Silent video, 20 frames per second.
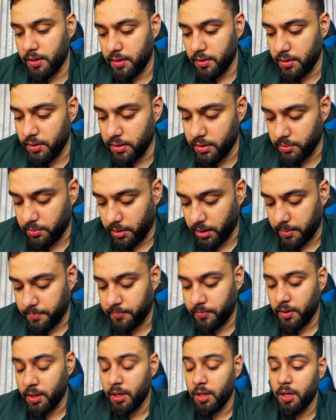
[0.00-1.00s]
Okay.
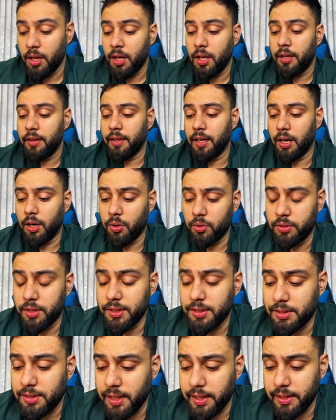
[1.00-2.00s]
Now
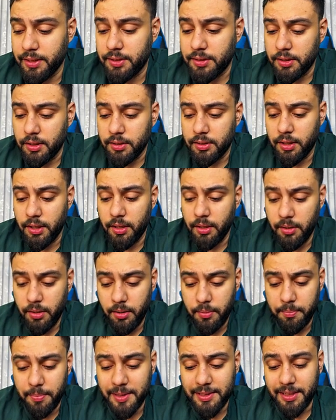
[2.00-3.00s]
this is
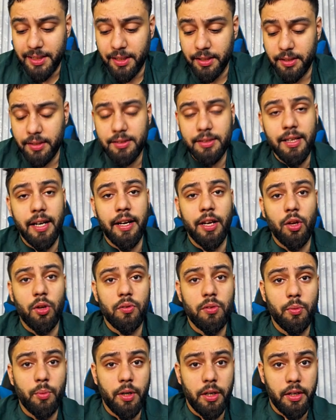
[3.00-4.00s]
the basic understanding of
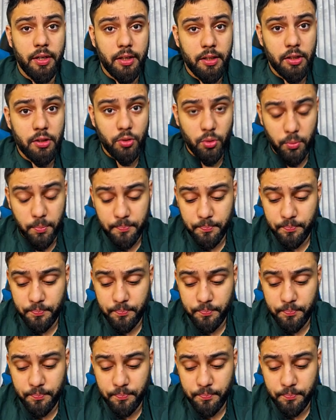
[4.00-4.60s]
the vertical throw.